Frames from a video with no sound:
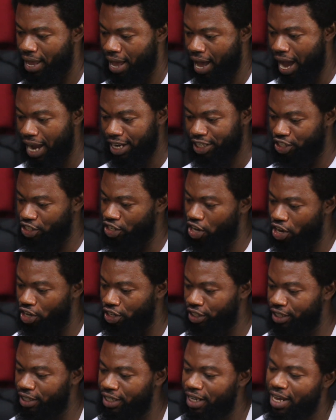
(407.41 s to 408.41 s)
I
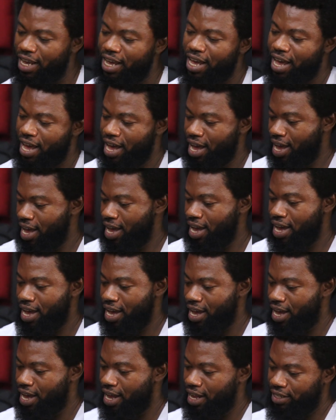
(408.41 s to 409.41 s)
turned
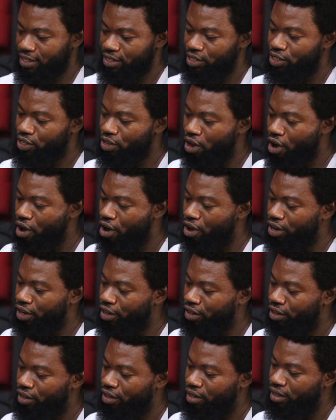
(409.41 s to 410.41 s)
and
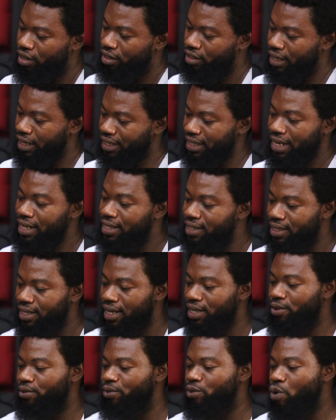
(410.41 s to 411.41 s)
saw that
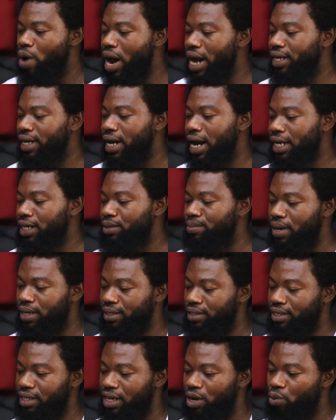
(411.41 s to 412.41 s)
instead of wild
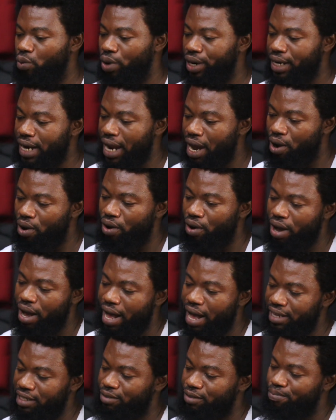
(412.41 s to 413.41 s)
animals, there were now
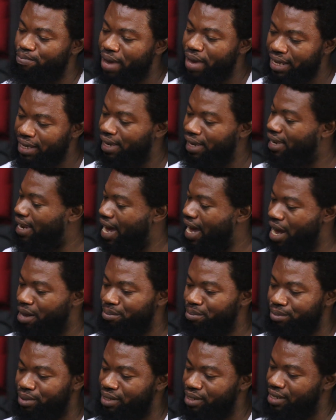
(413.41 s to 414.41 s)
as many
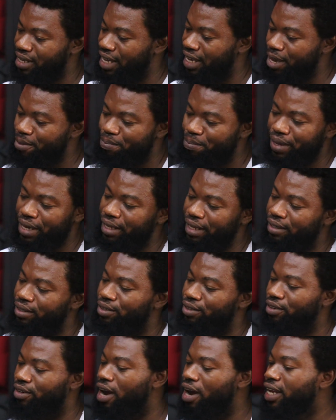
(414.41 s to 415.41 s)
lambs skipping,
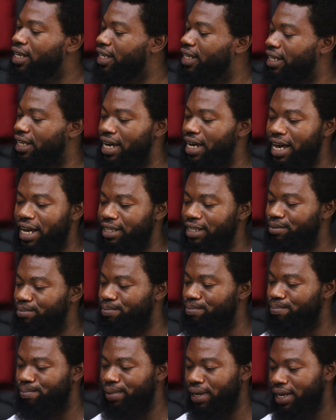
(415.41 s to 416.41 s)
running,
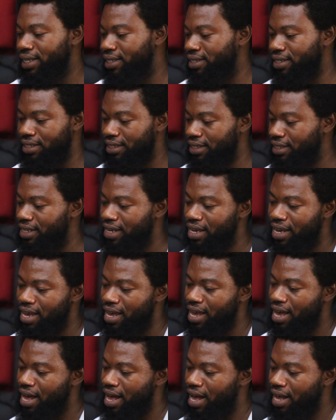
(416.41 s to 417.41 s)
and bleating
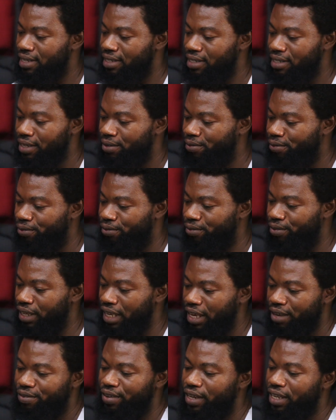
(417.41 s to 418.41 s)
as if
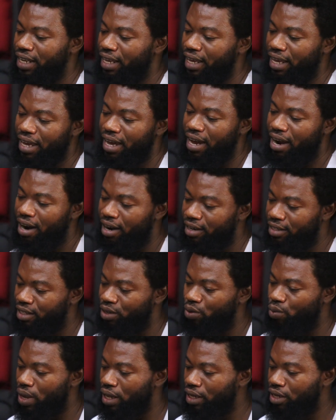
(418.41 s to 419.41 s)
giving a hearty
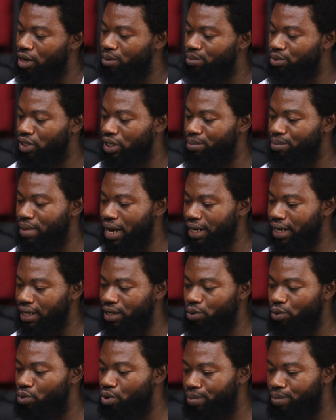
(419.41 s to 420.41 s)
welcome to the man and
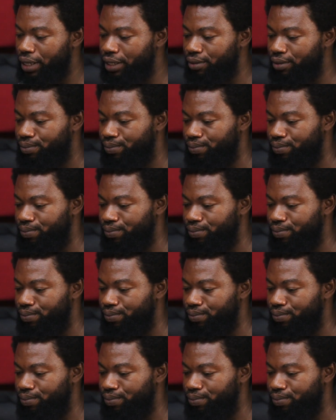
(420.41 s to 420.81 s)
the woman.